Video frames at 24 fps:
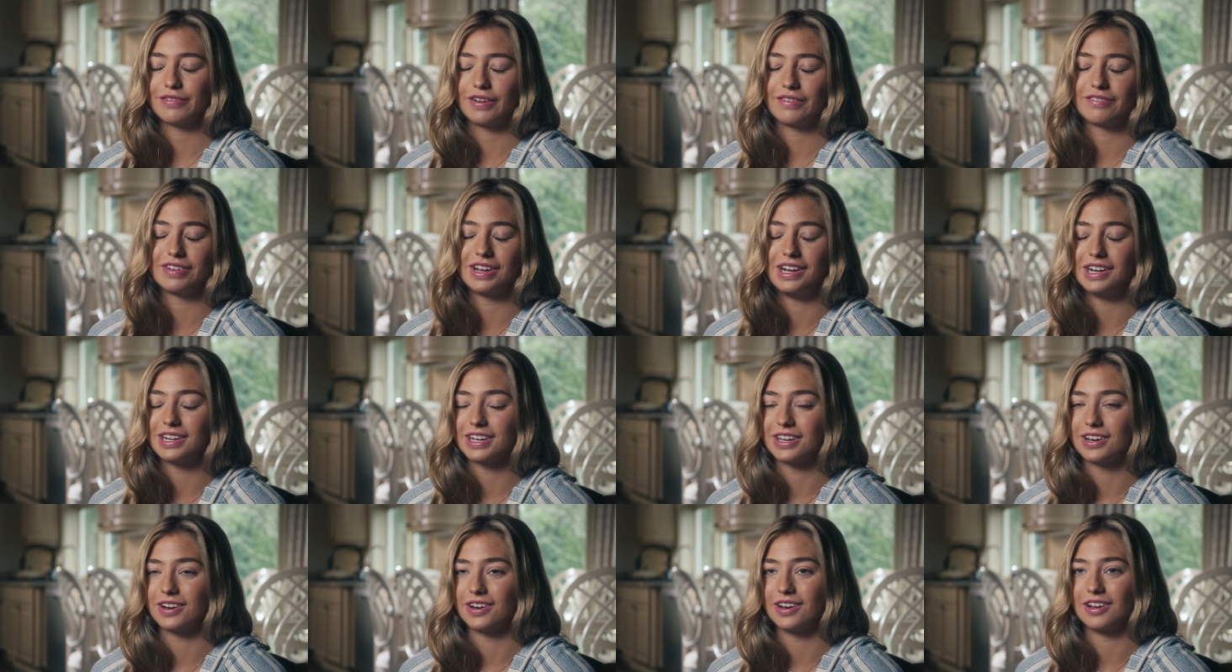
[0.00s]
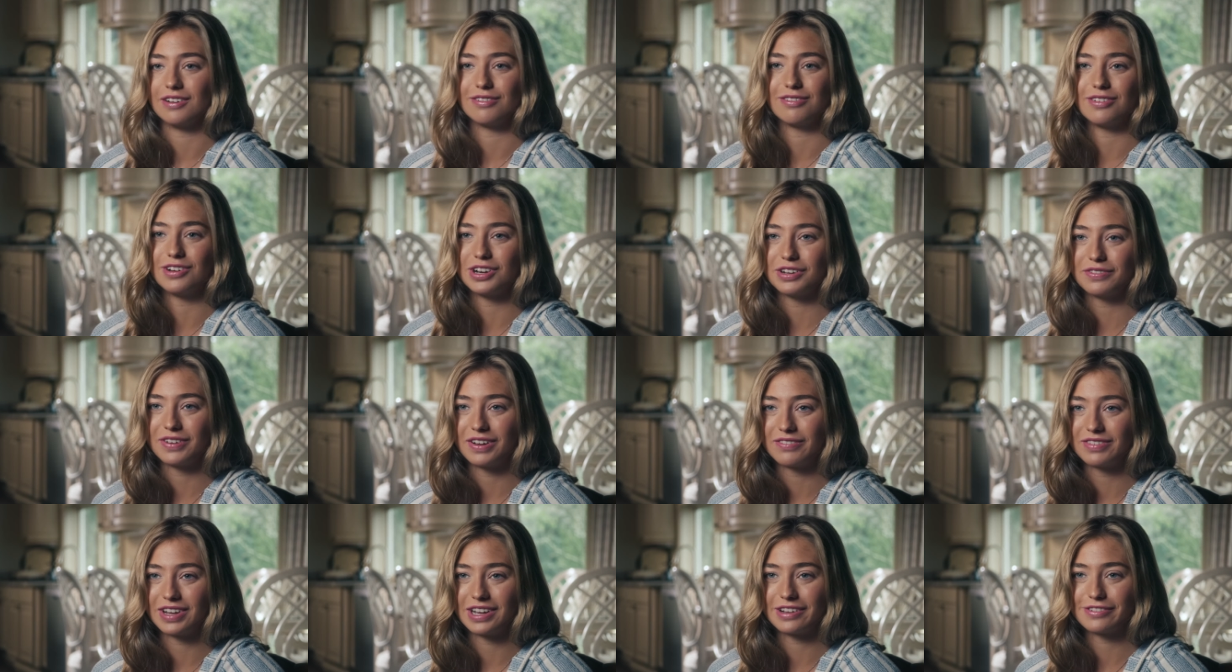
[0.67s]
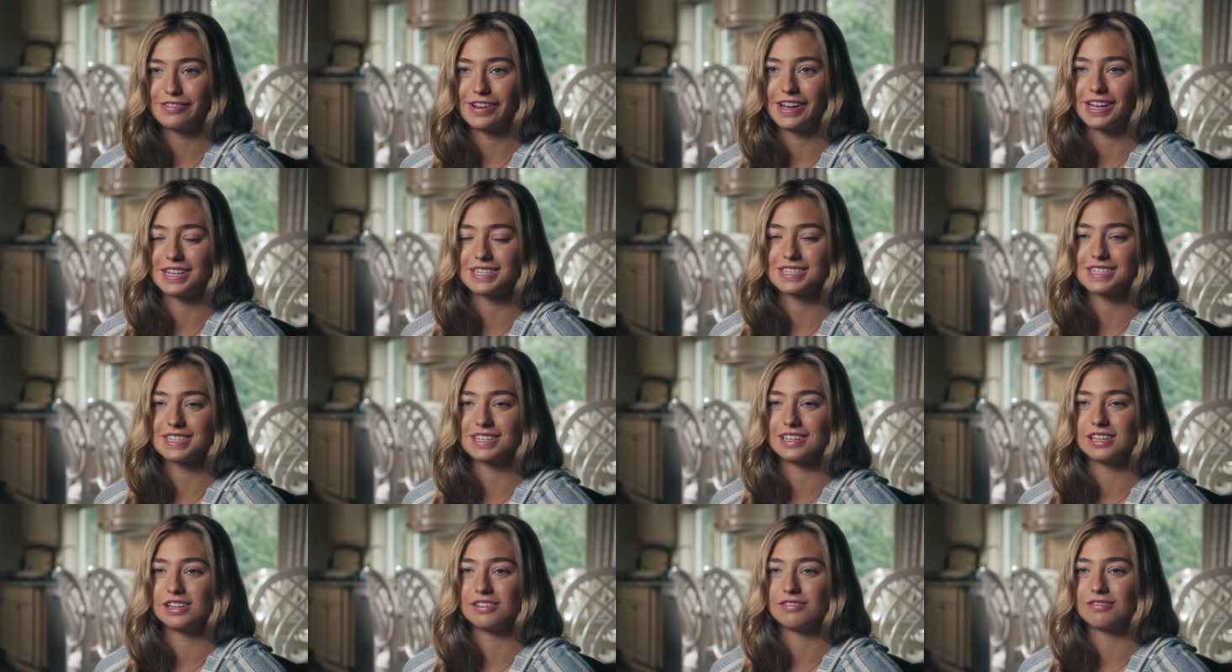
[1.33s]
if I'm not good enough? What if I'm not fast
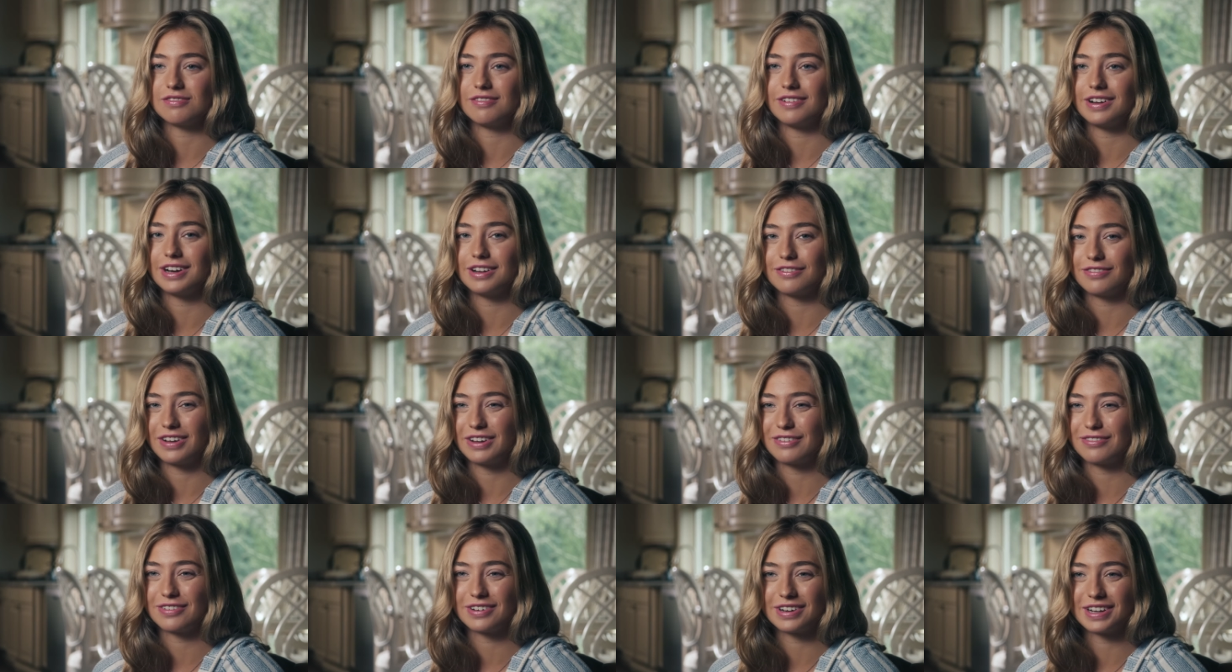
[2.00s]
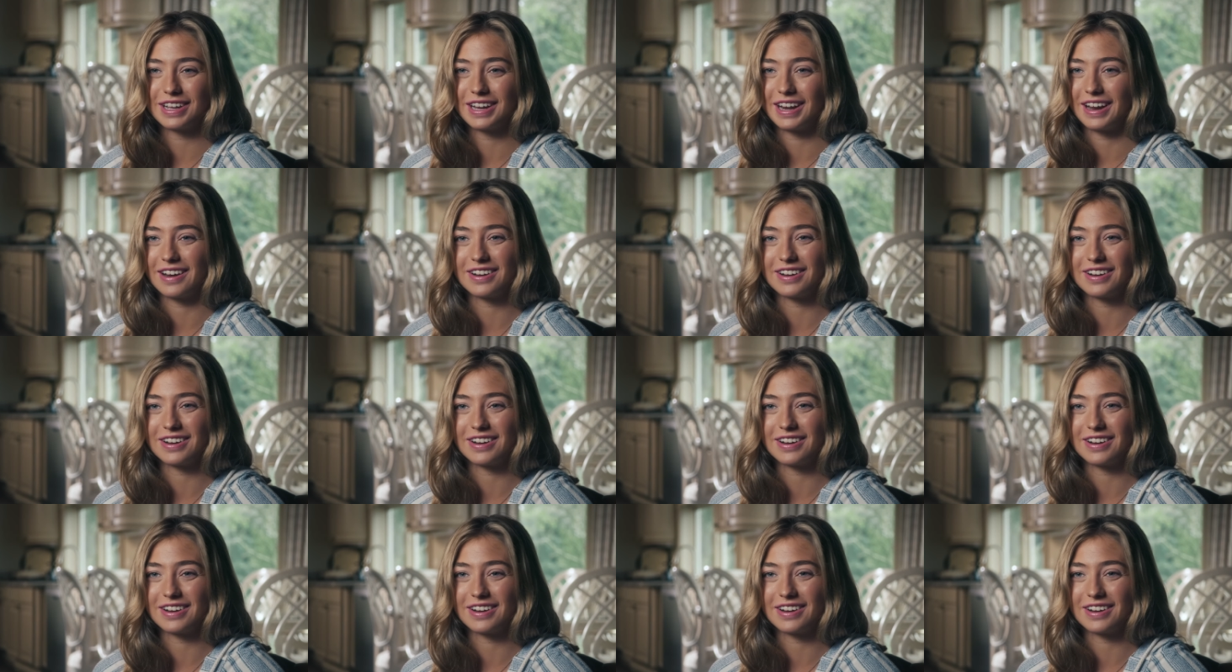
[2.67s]
enough? What if I forget